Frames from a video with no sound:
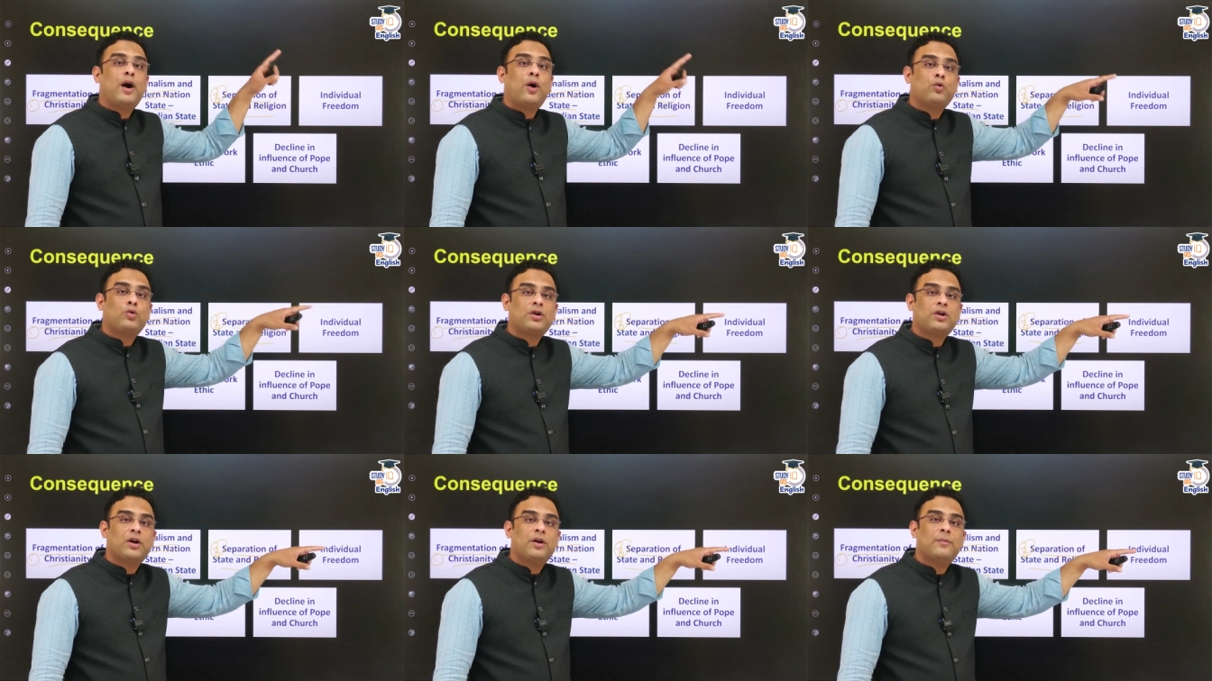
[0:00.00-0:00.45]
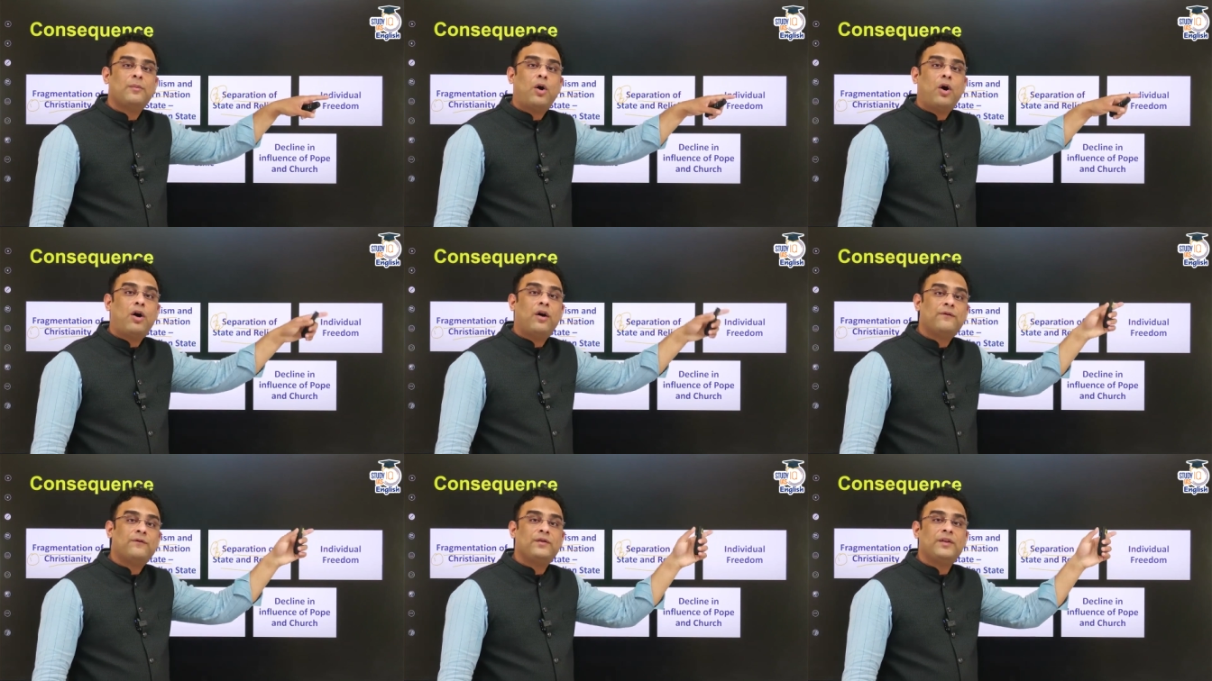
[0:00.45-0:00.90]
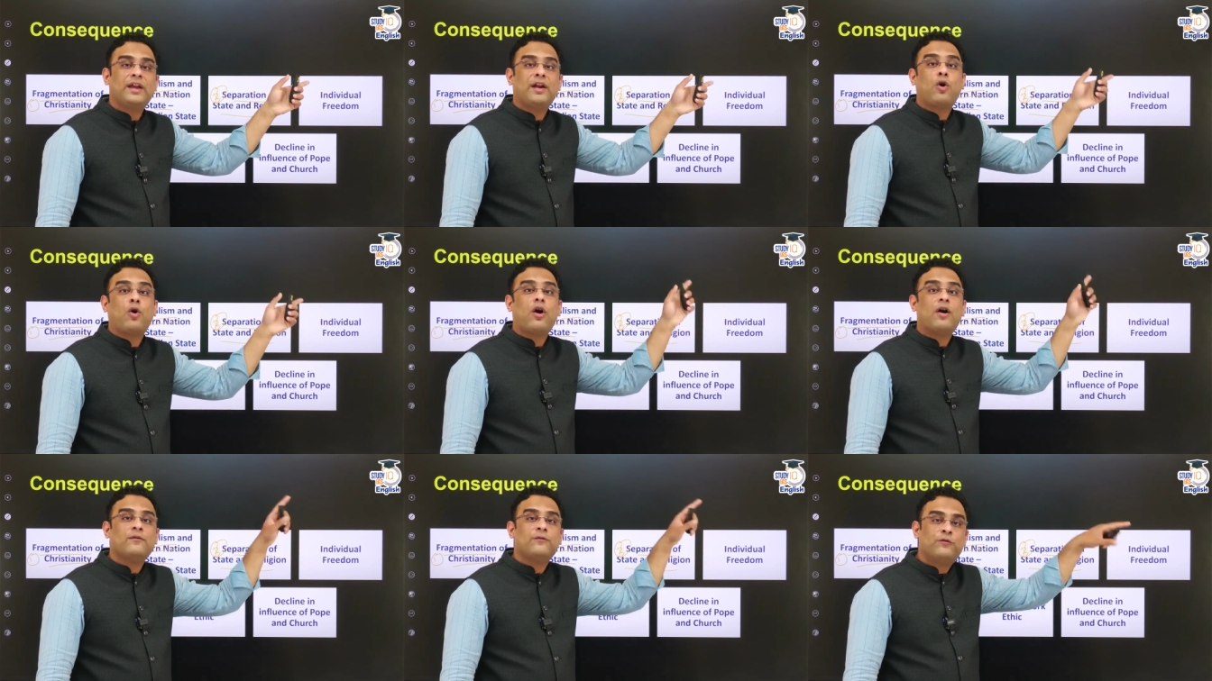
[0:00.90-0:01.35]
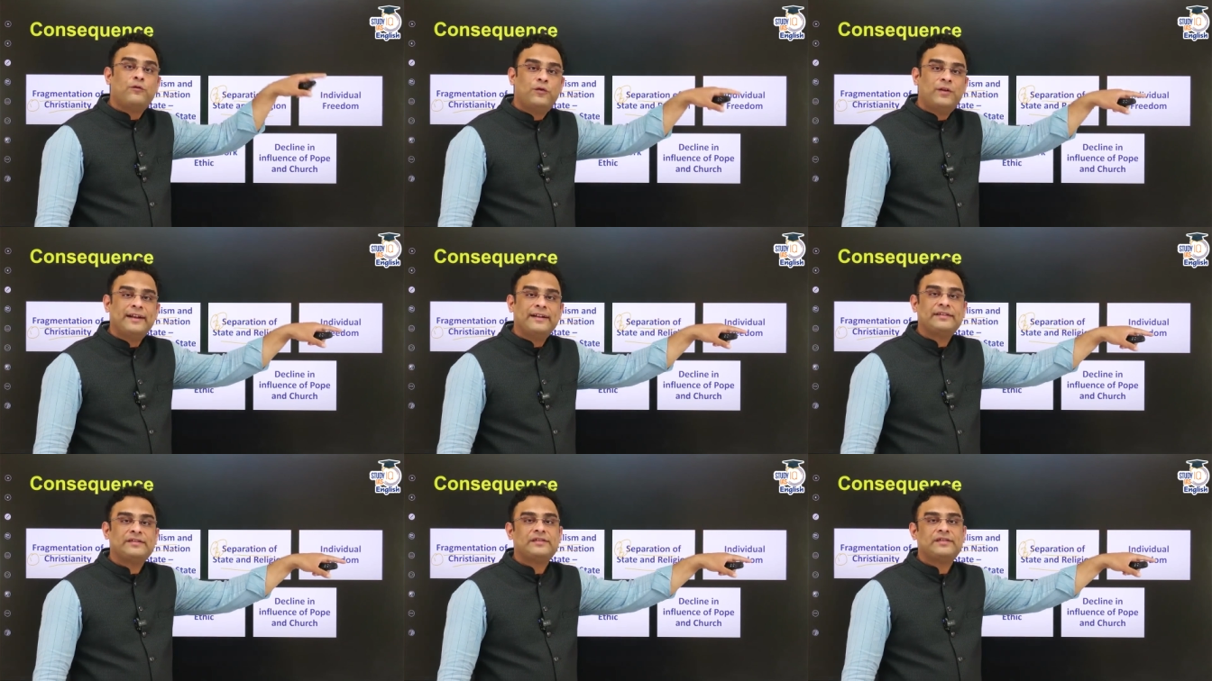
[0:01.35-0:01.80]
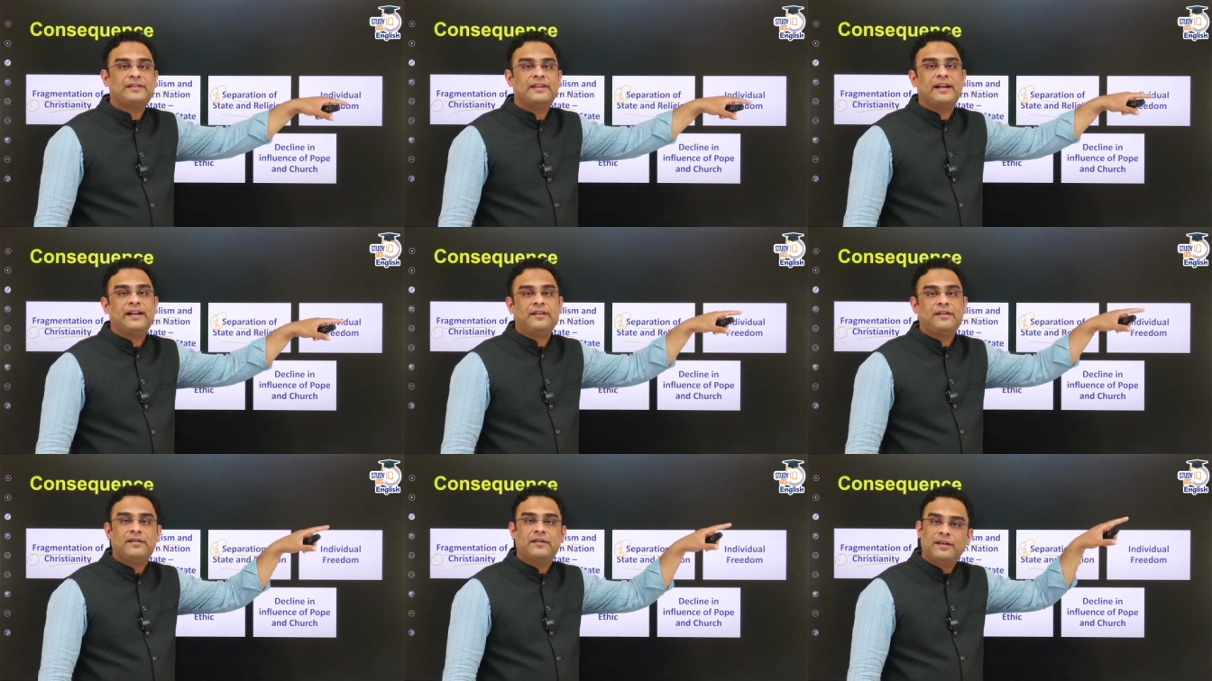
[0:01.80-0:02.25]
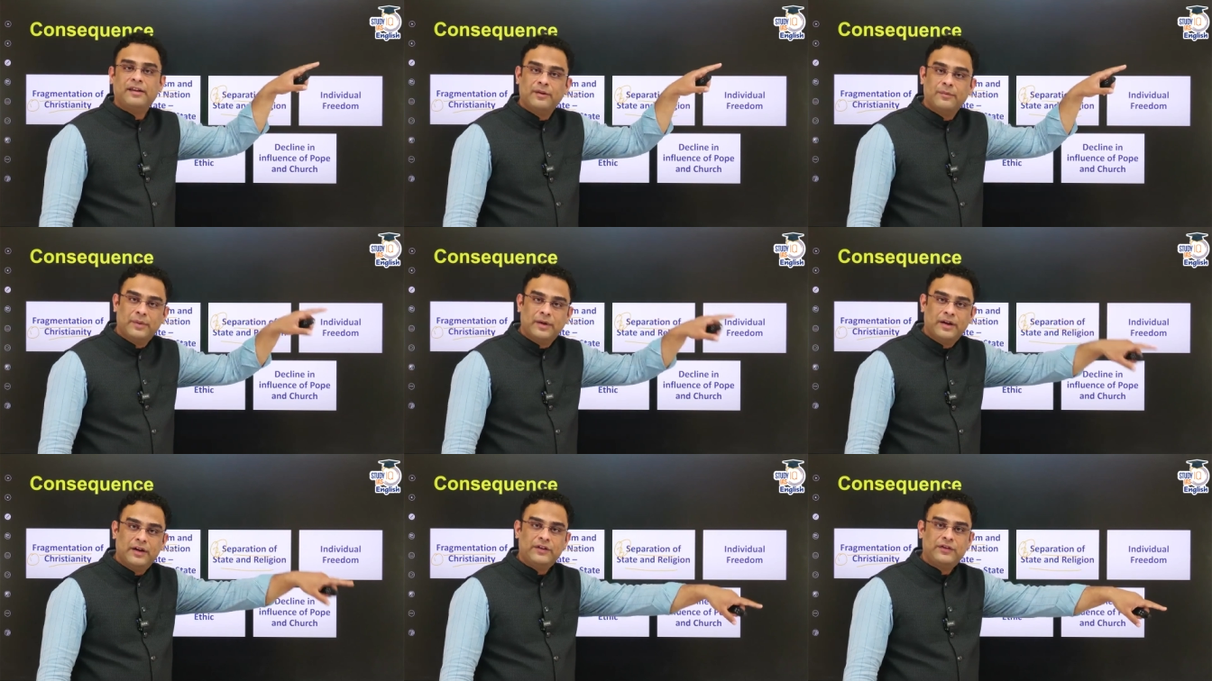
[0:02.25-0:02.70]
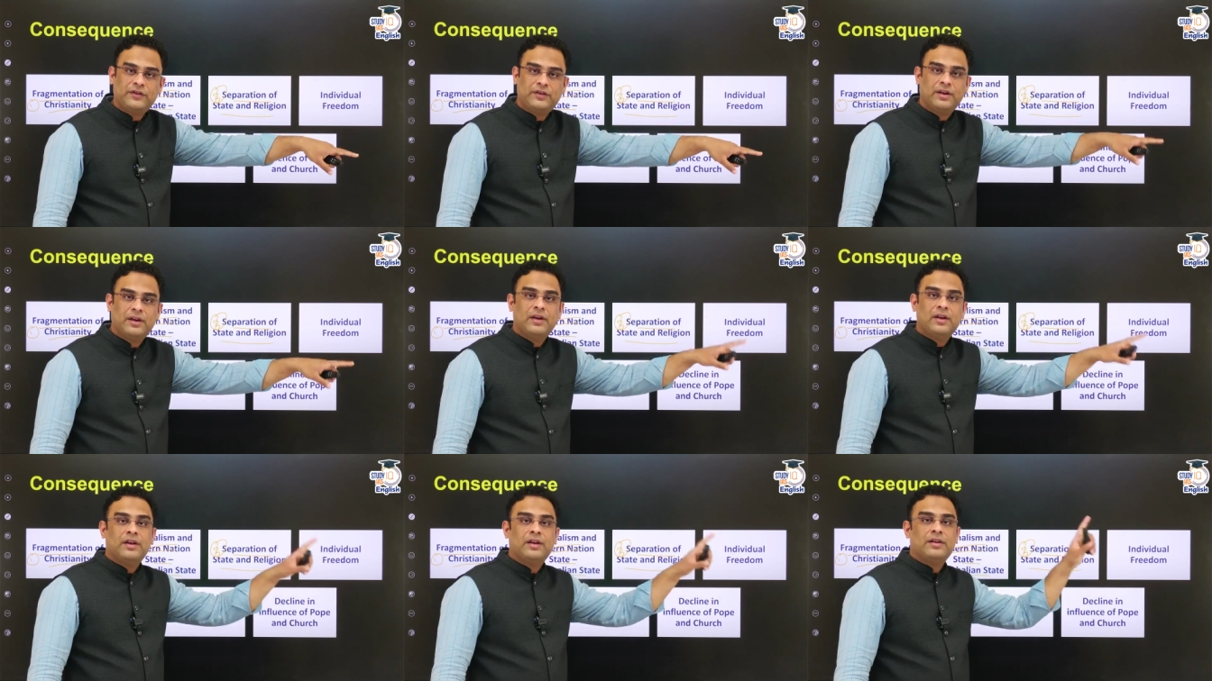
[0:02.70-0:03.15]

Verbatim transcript: outcome of the conflicts that emerged